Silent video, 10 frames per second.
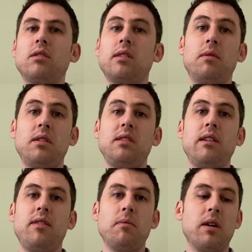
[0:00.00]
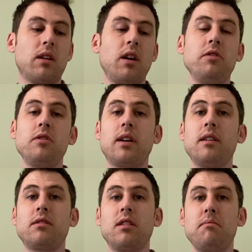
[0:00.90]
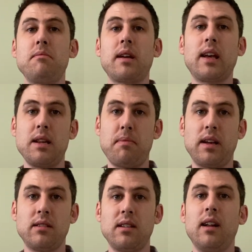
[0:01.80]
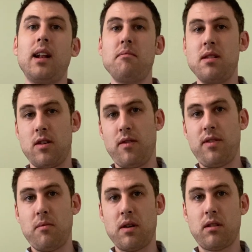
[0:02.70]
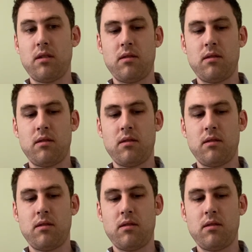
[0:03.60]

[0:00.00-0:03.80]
So I want to see if they work. And you guys are going to be my guinea pigs and let me know if they work.